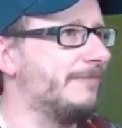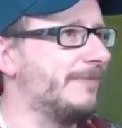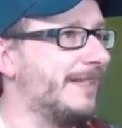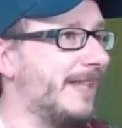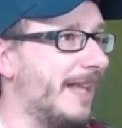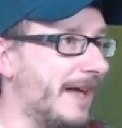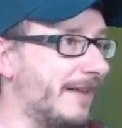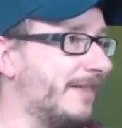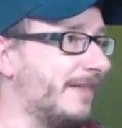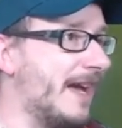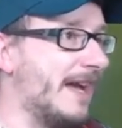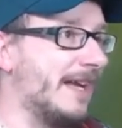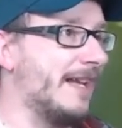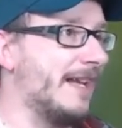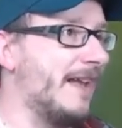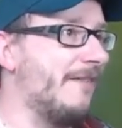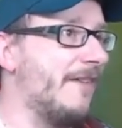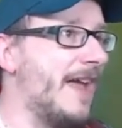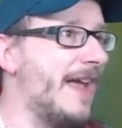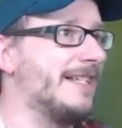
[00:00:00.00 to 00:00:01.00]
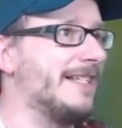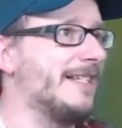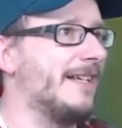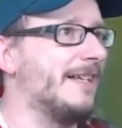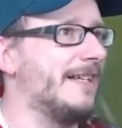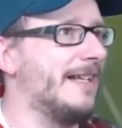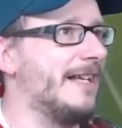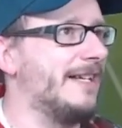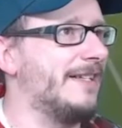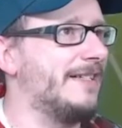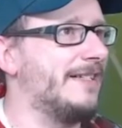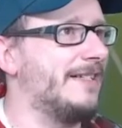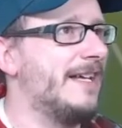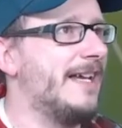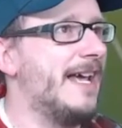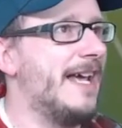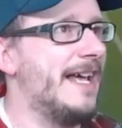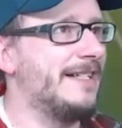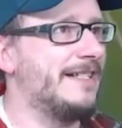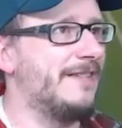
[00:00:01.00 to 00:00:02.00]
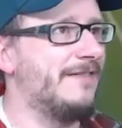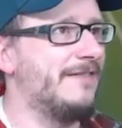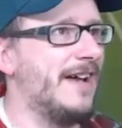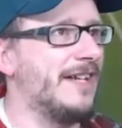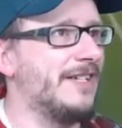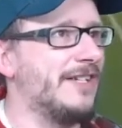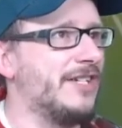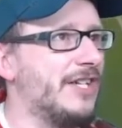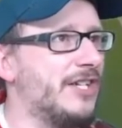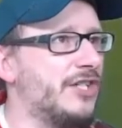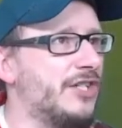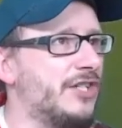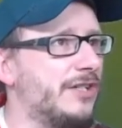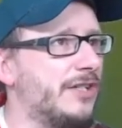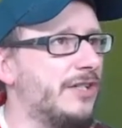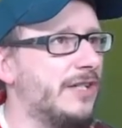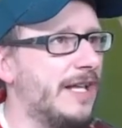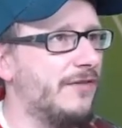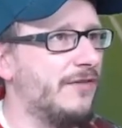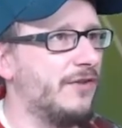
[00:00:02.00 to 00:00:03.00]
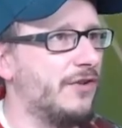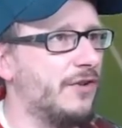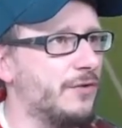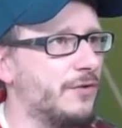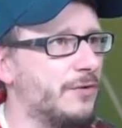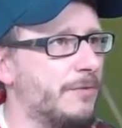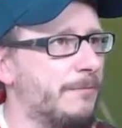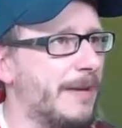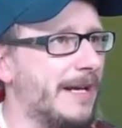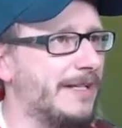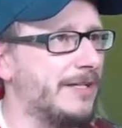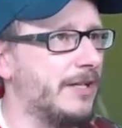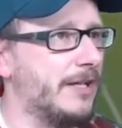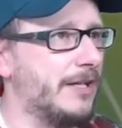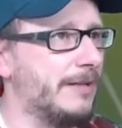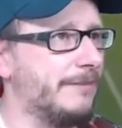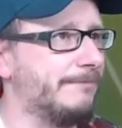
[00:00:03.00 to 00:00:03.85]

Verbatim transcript: I, I, if it ends like this, it's advantage Leverkusen big time.